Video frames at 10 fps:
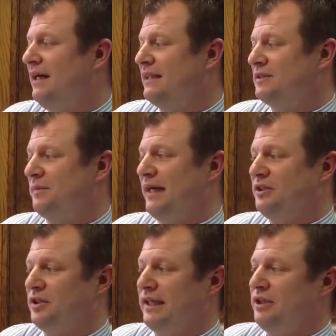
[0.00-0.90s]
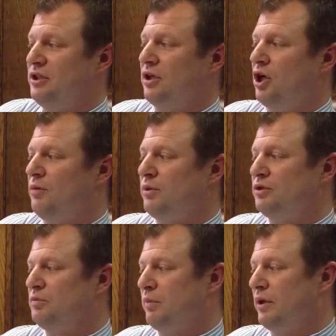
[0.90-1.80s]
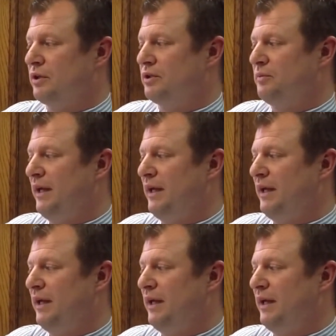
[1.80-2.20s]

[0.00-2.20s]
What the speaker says: His imagination almost burst.